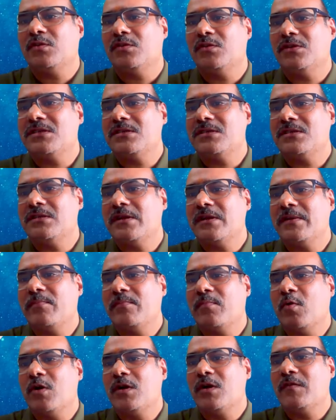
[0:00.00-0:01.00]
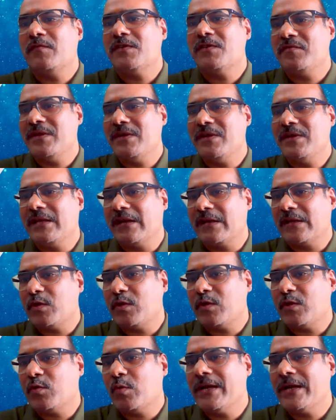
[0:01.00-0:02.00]
this is the report which we
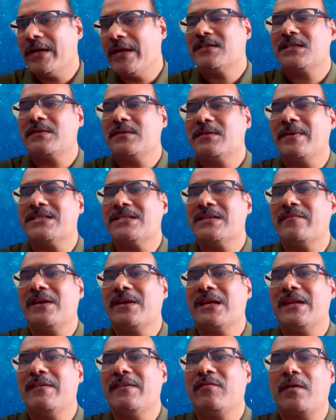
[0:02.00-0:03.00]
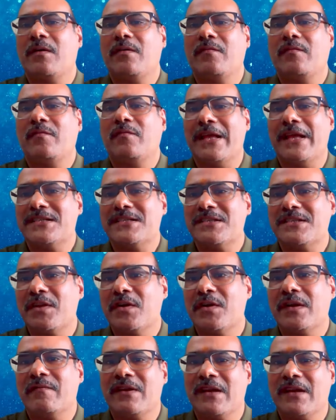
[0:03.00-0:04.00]
curate specifically for
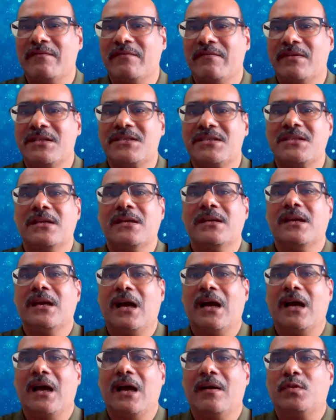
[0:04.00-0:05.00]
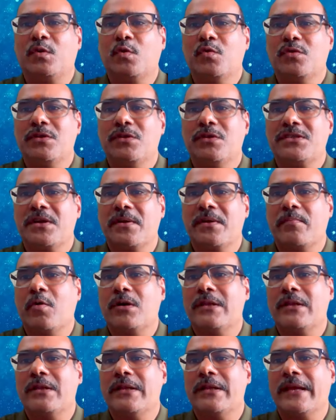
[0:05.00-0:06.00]
executive levels. Through this report,
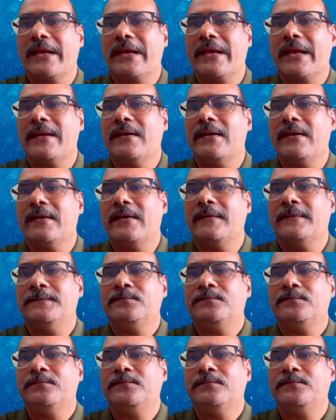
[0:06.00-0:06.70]
they can uh,